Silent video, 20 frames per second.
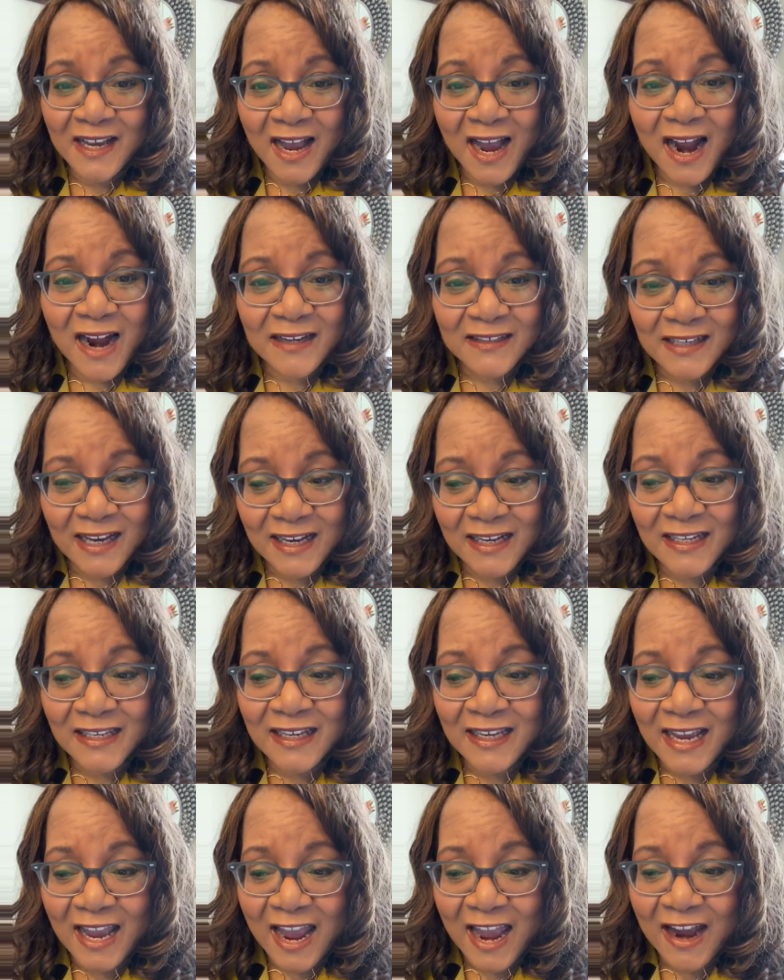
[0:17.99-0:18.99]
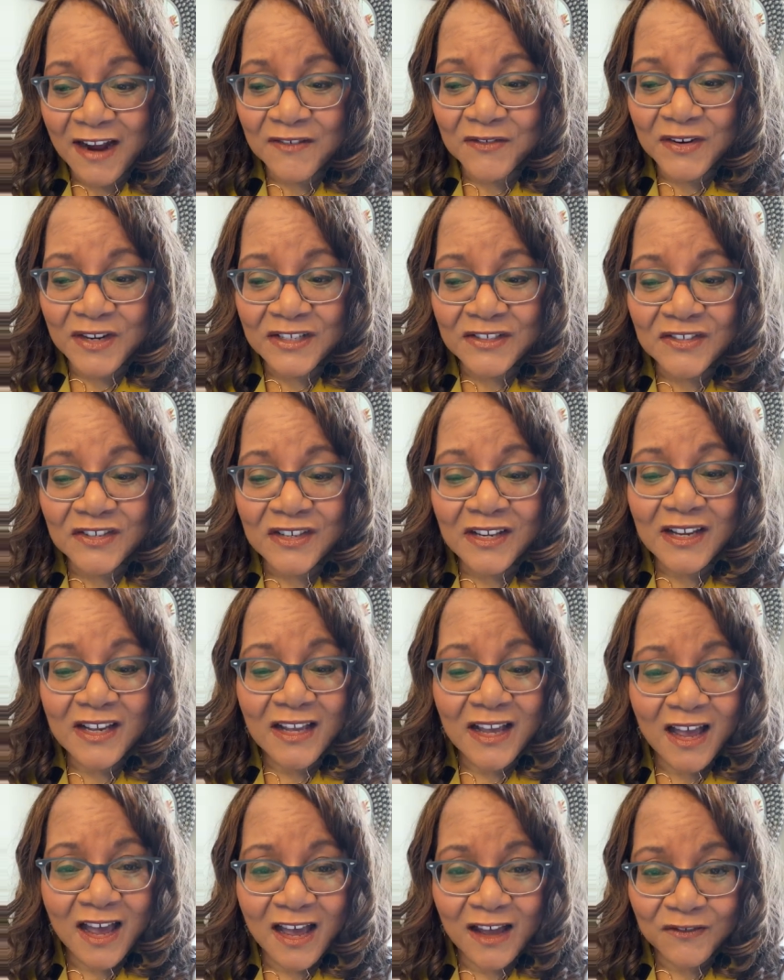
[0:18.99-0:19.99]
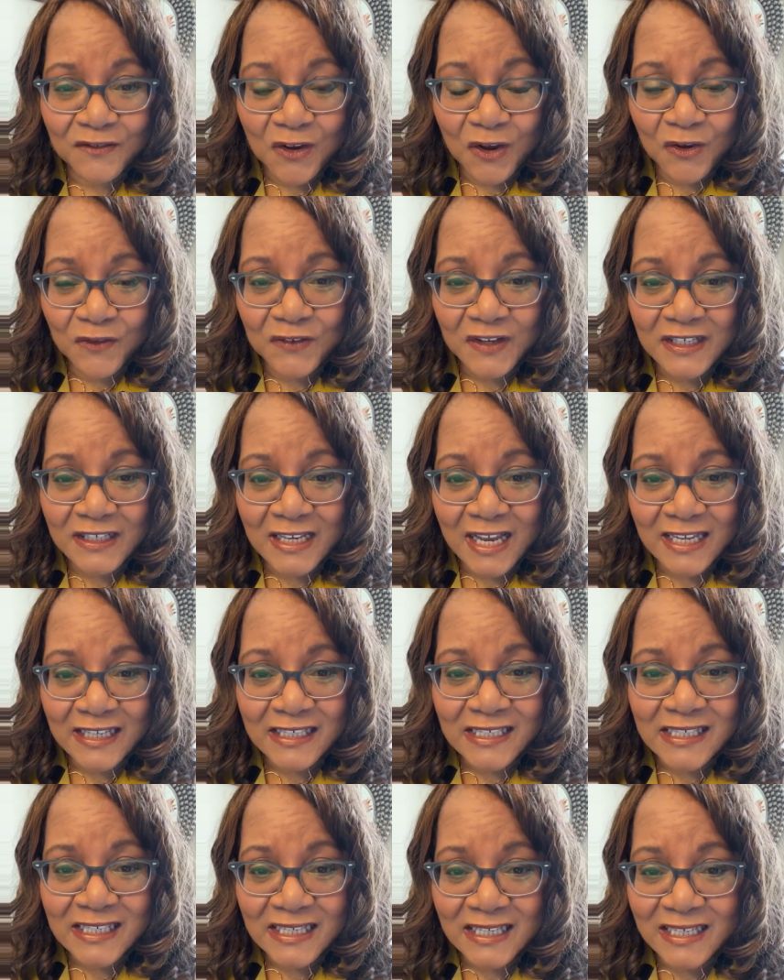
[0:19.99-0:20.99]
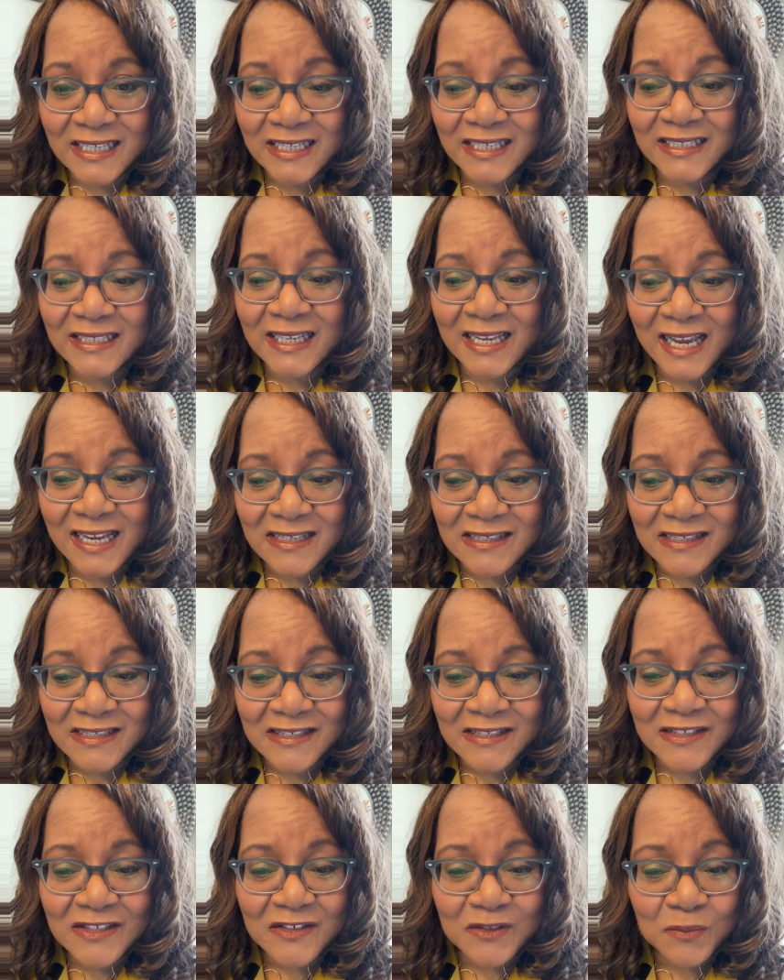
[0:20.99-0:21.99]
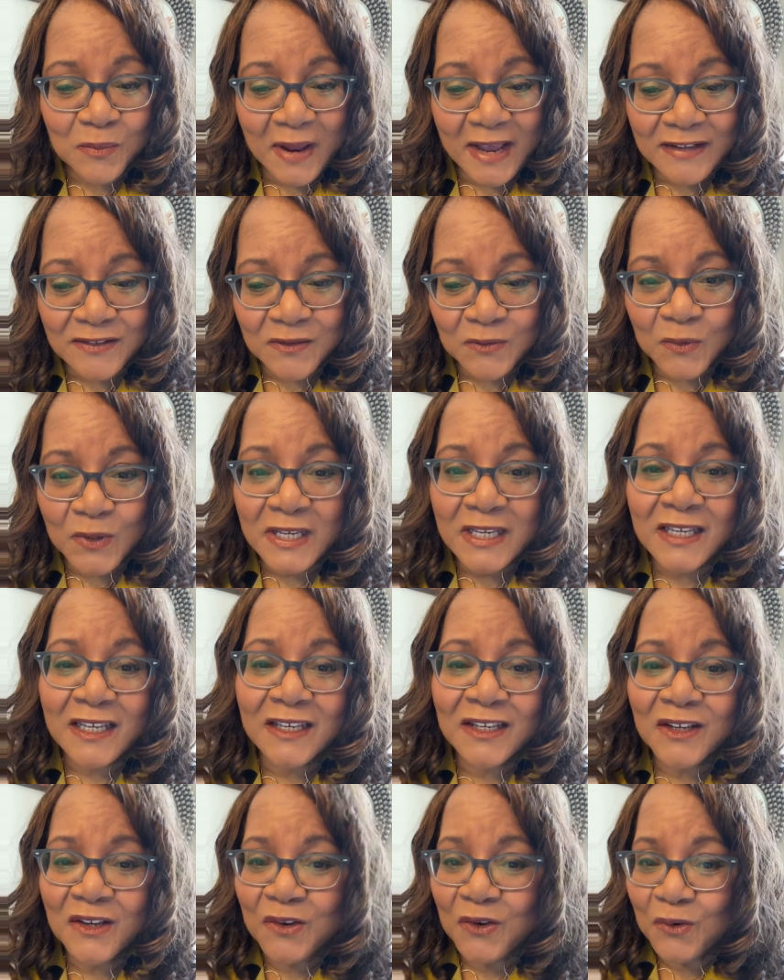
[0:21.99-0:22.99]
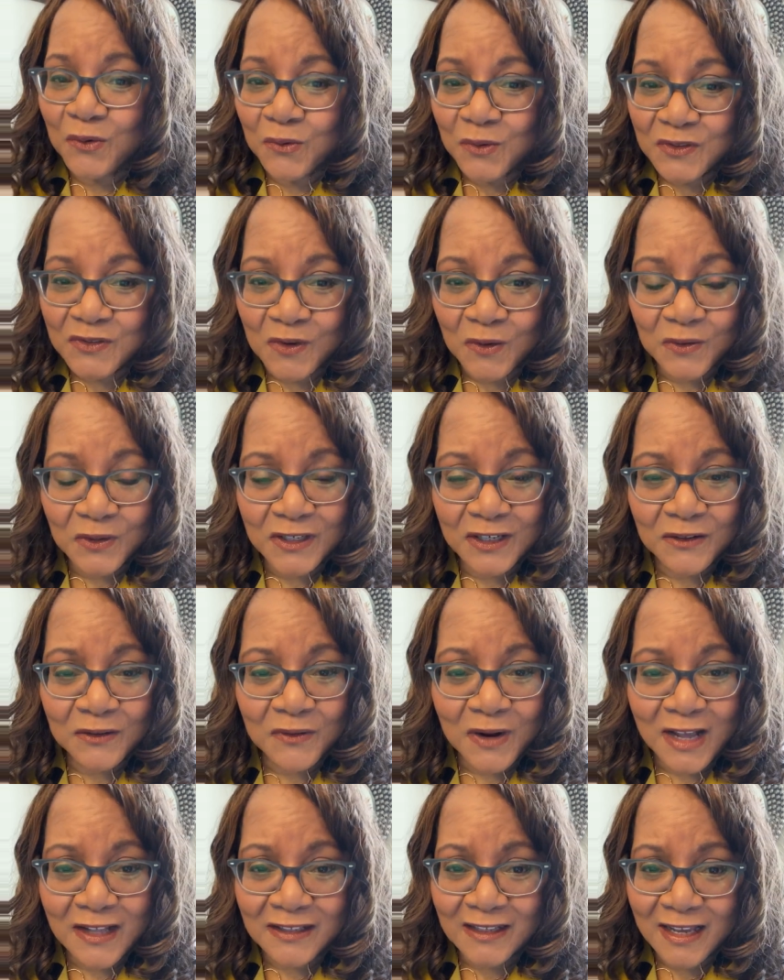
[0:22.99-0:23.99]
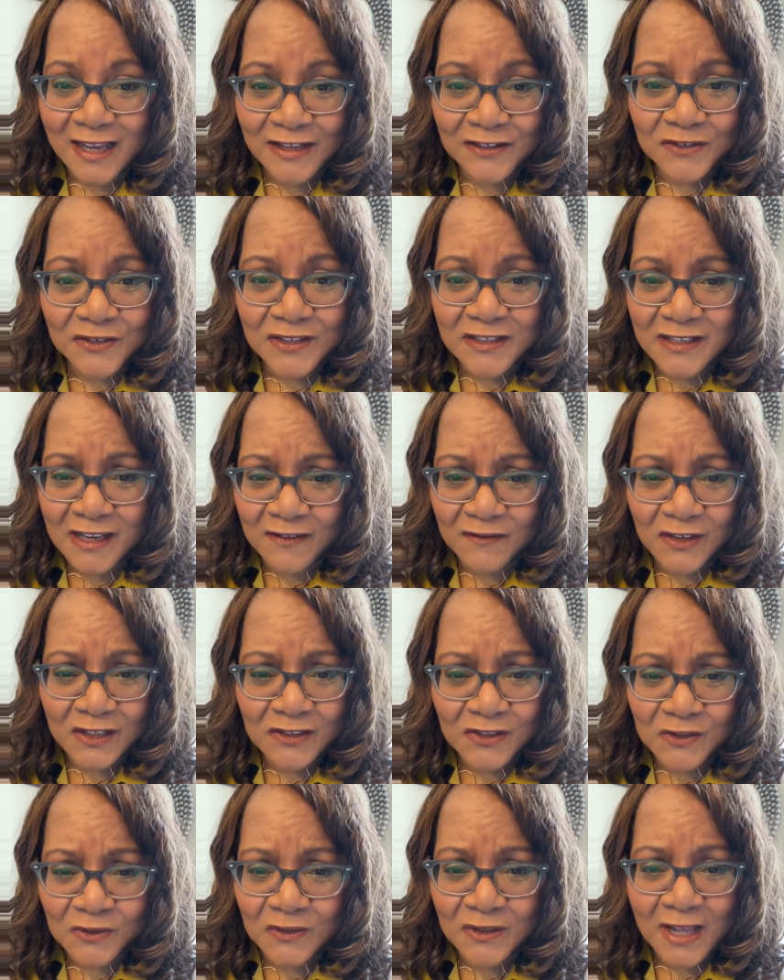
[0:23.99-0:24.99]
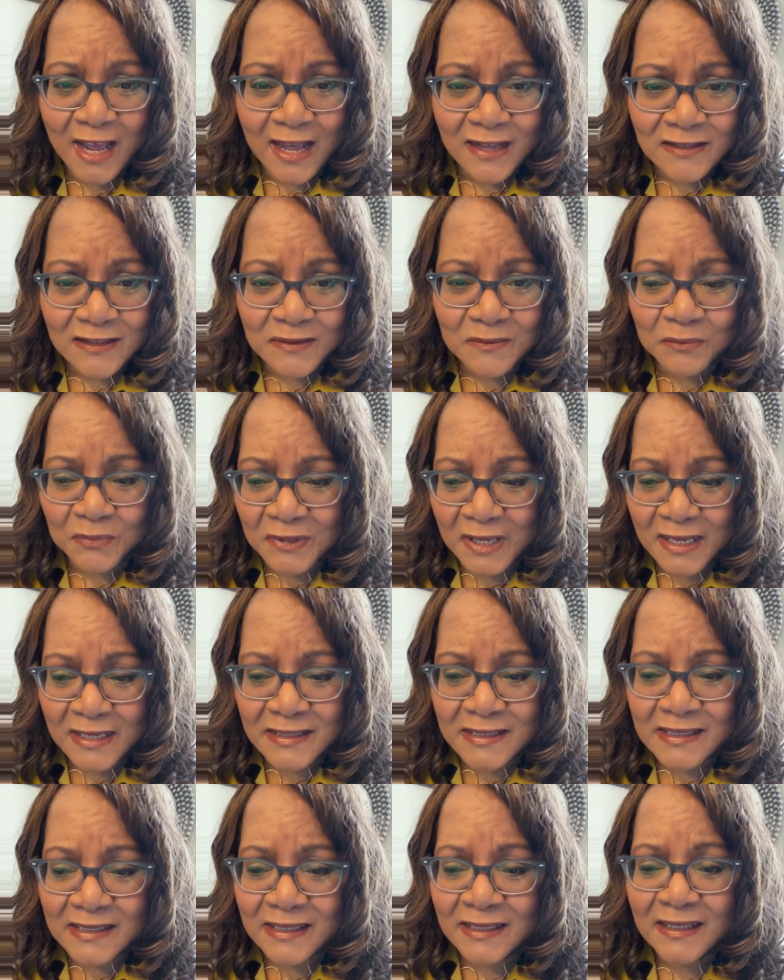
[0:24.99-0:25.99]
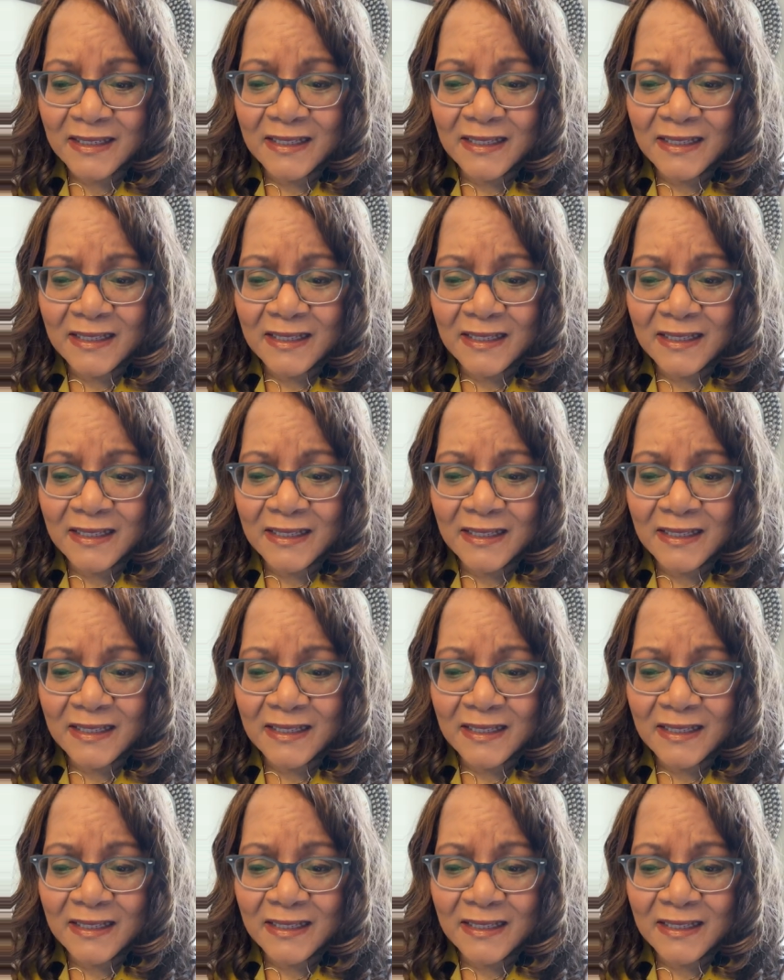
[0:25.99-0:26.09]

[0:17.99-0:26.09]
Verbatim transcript: Our daily average of COVID nineteen cases this past week was only around one hundred seventy-two thousand plus,